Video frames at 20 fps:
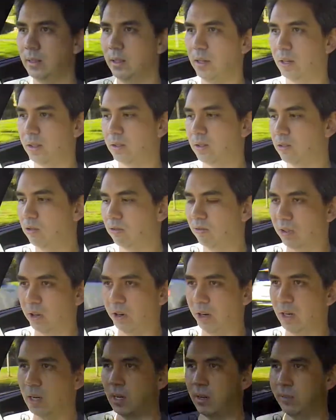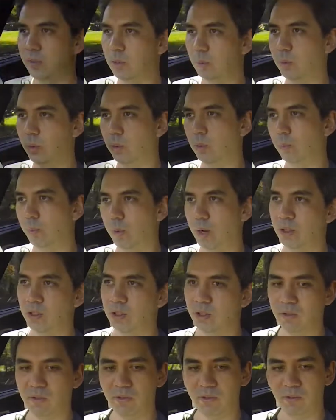It's still very comfortable. Much
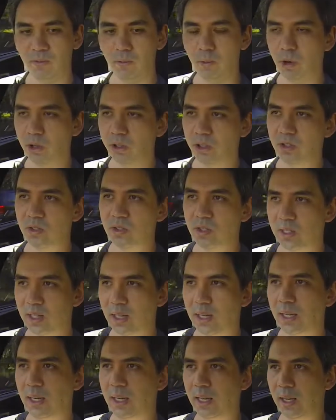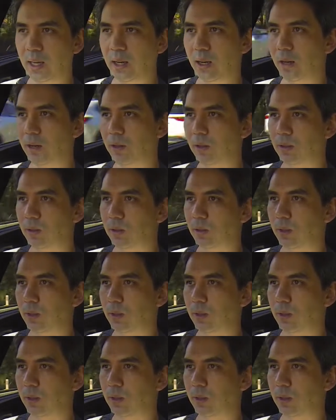of what you see here